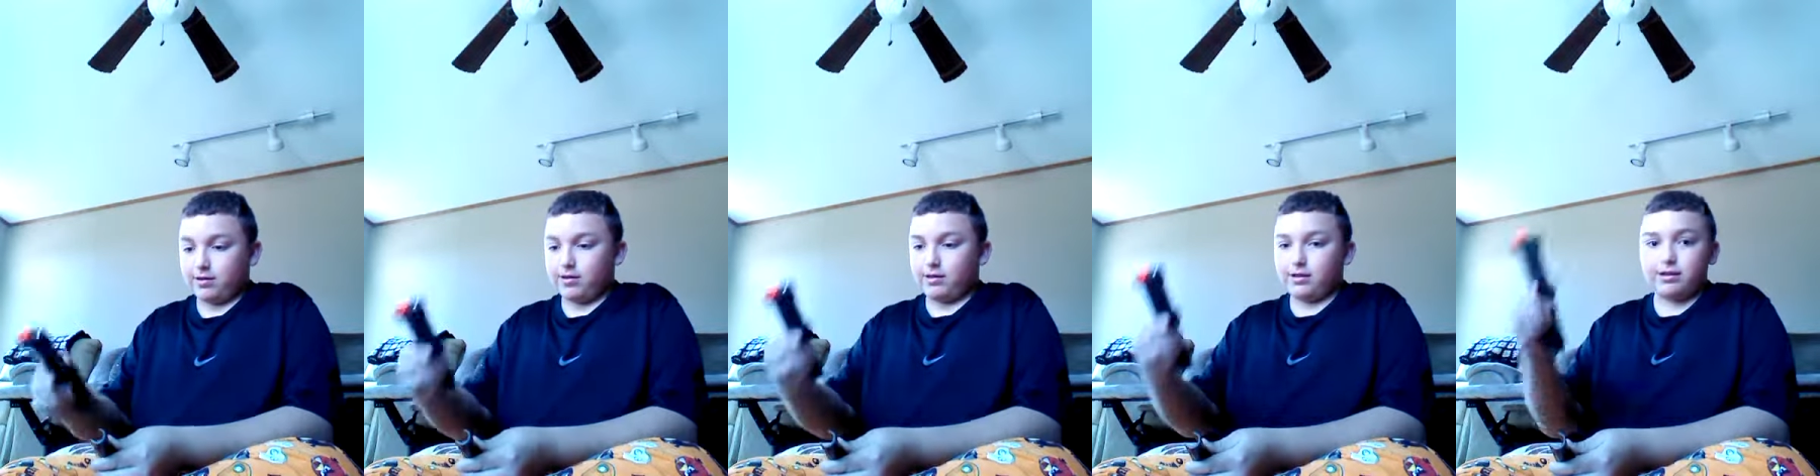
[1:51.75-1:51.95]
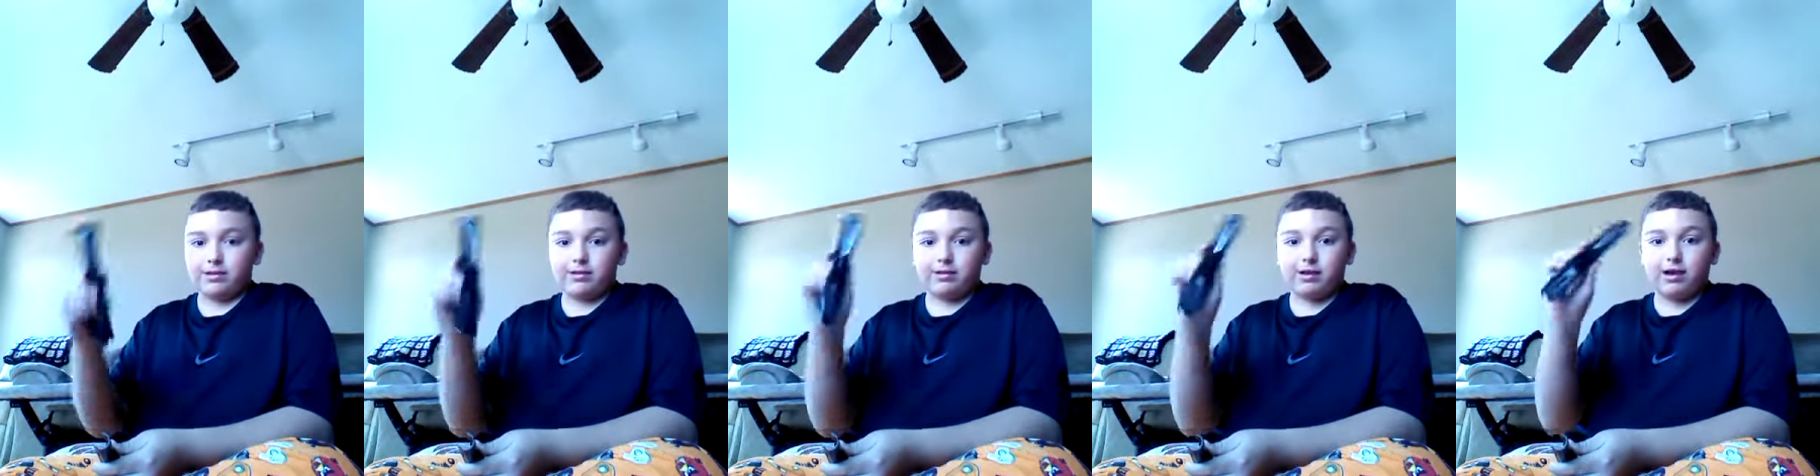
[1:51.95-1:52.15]

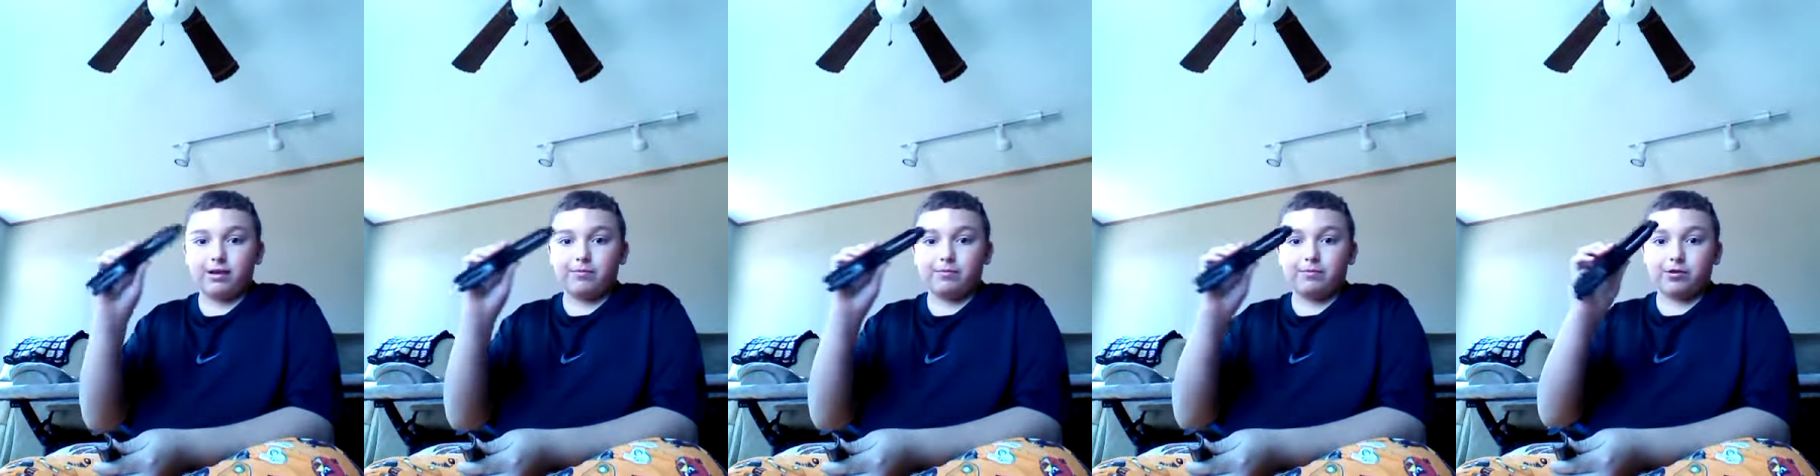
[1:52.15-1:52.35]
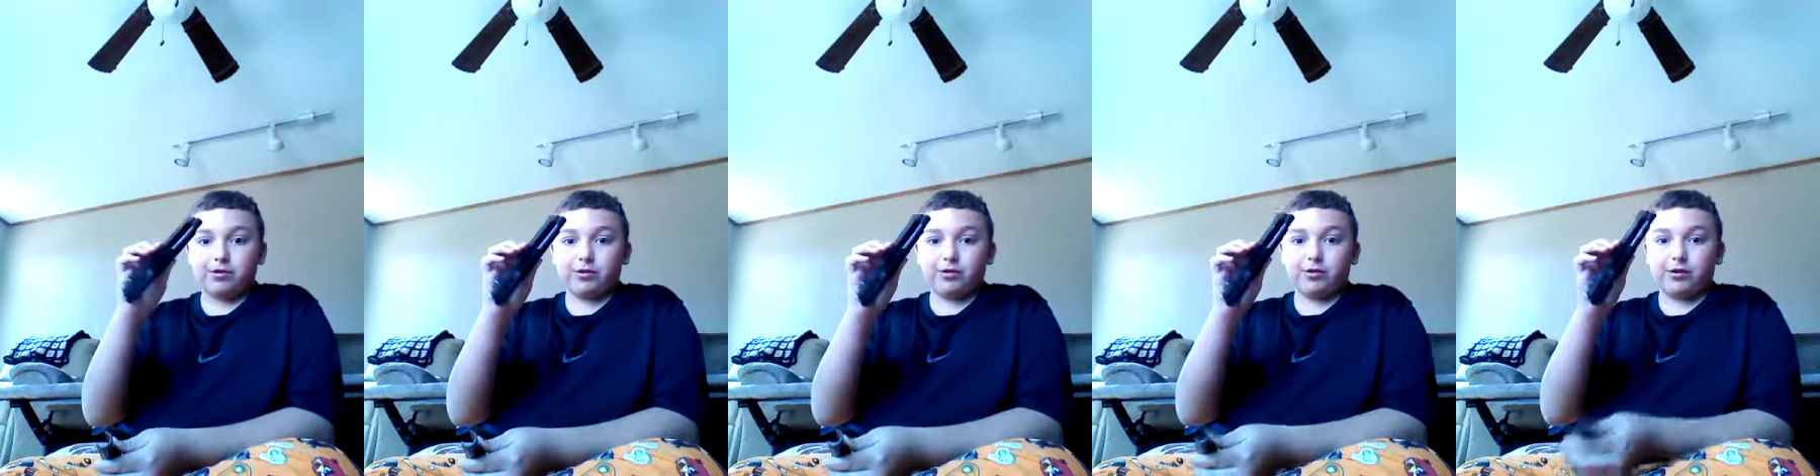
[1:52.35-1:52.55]
and the
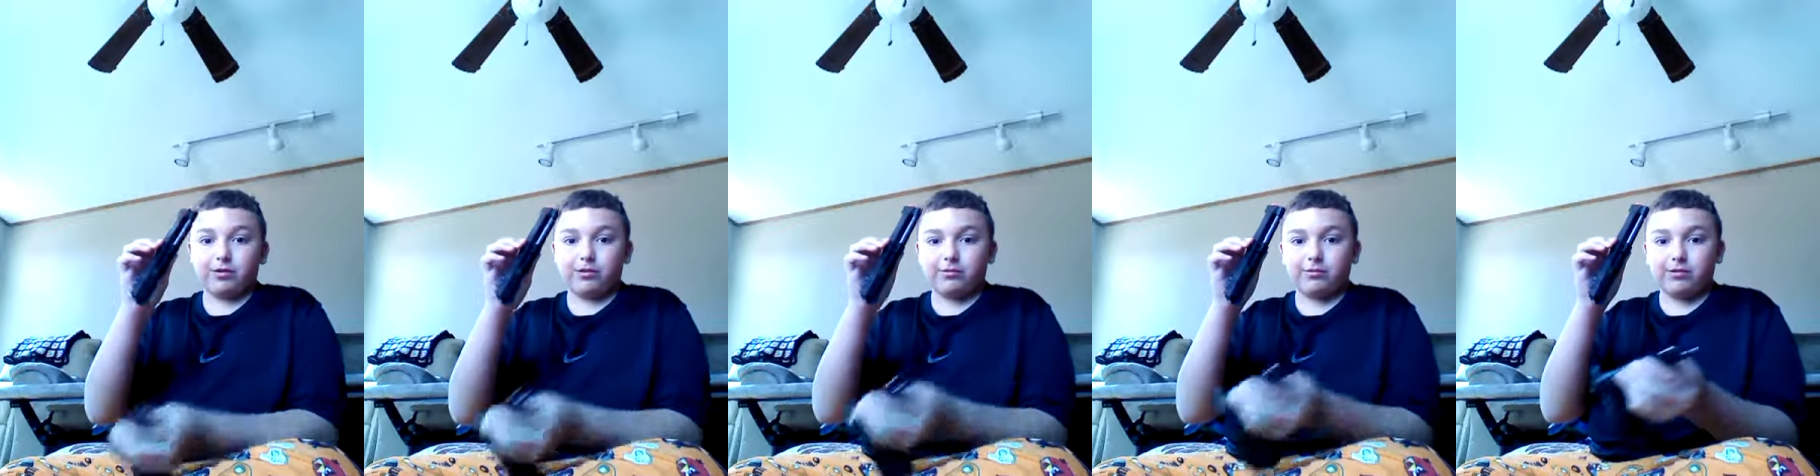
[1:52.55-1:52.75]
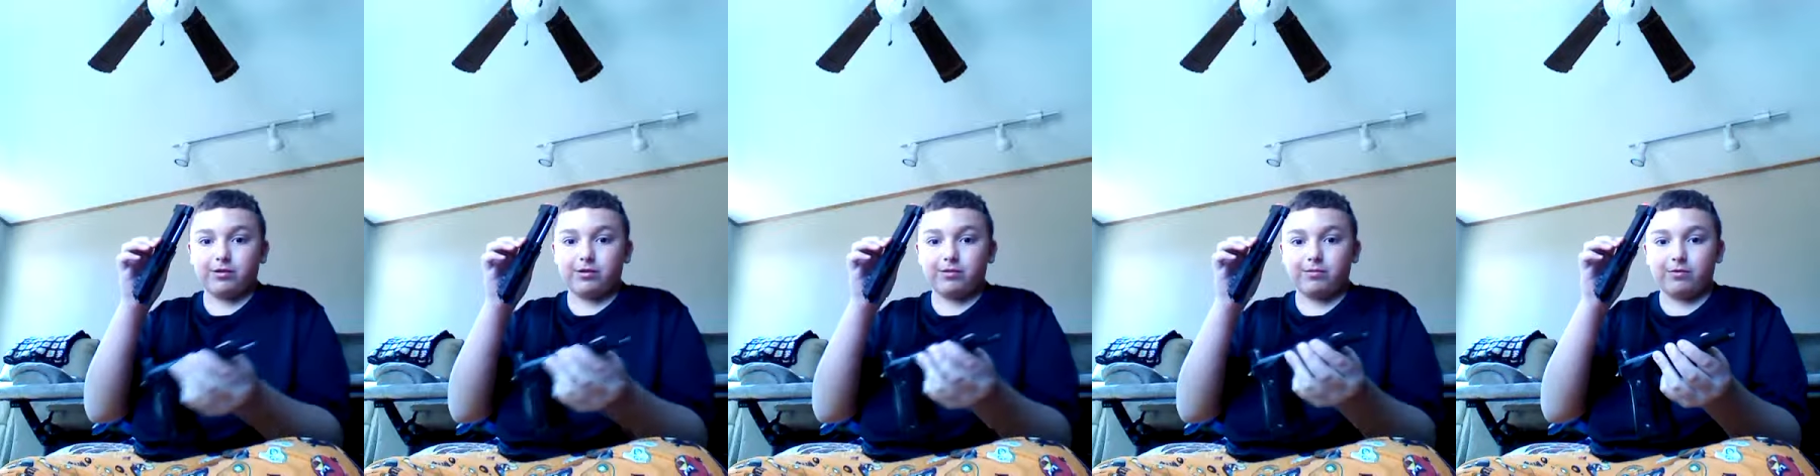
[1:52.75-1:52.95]
top of your
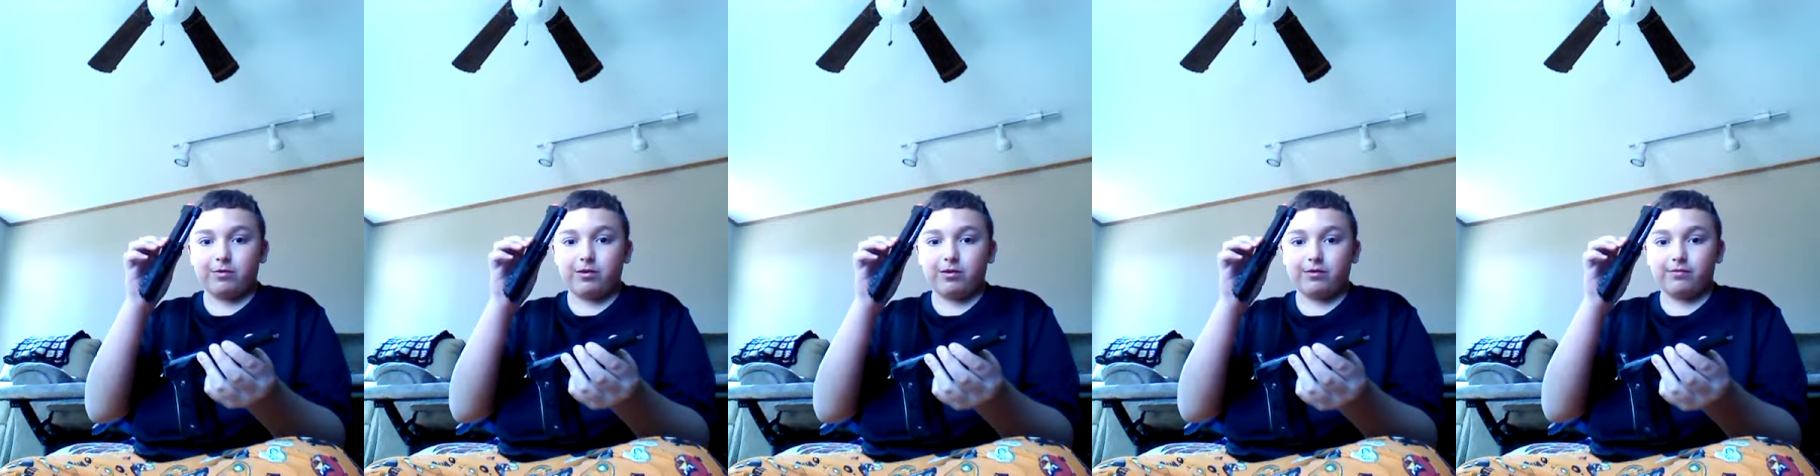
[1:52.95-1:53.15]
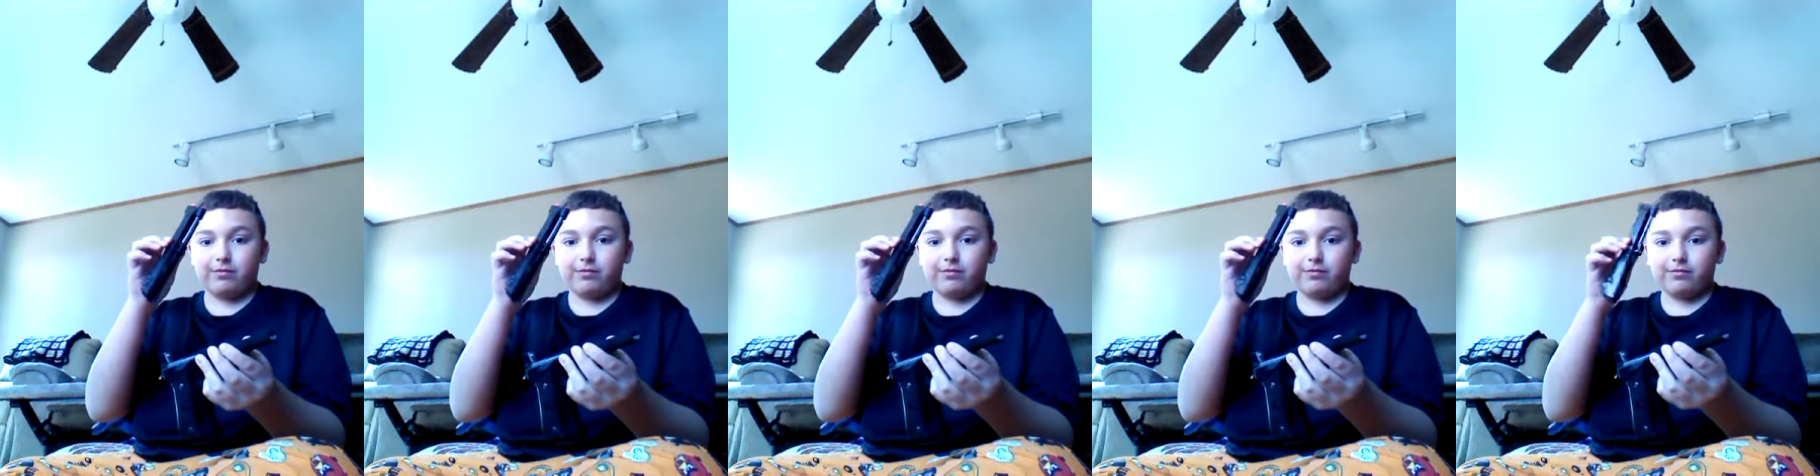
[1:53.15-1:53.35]
gun will come
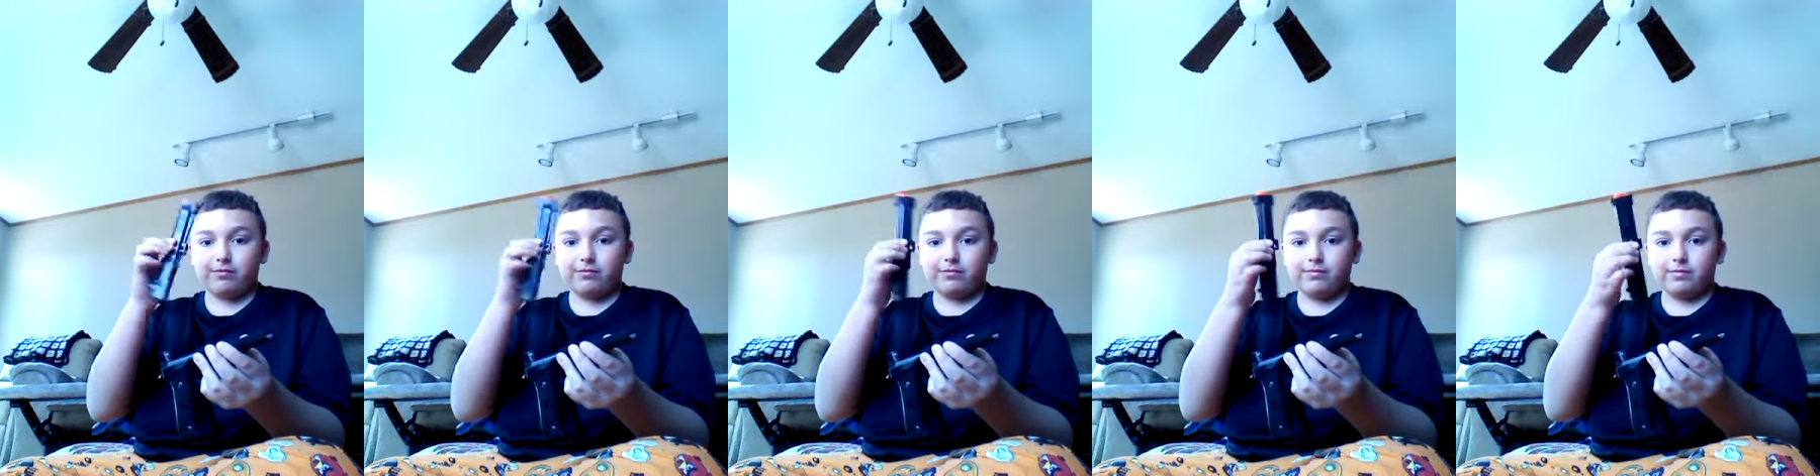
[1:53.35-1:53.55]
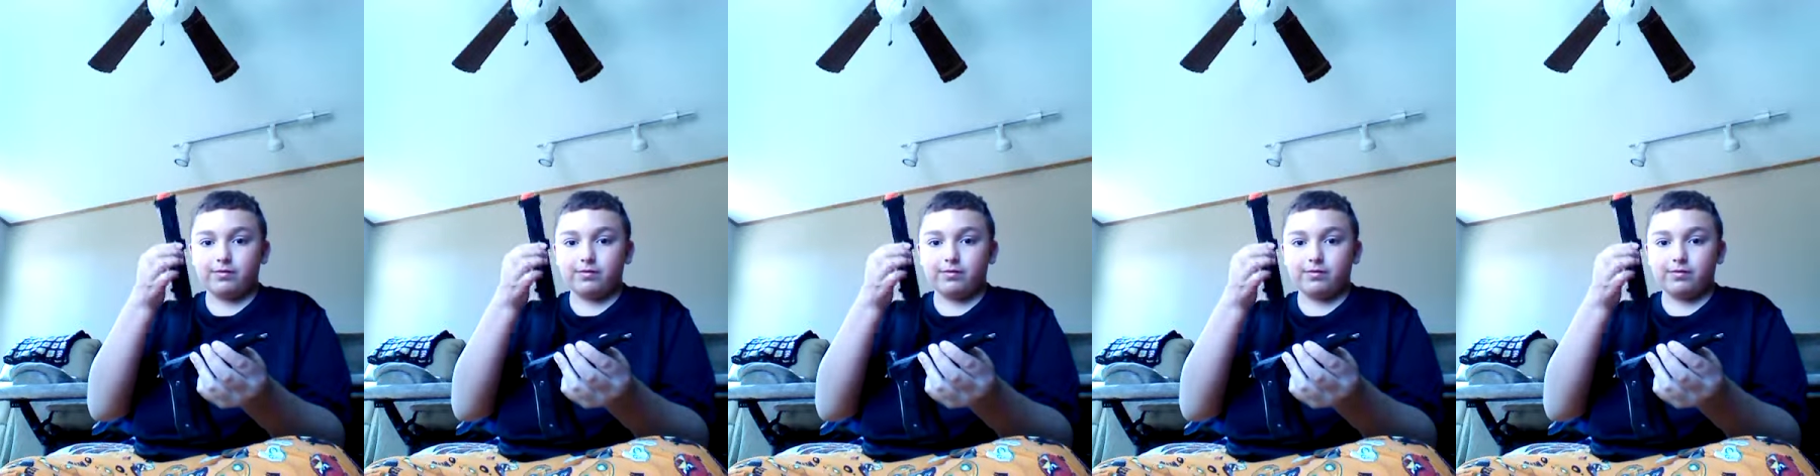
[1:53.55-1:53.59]
off.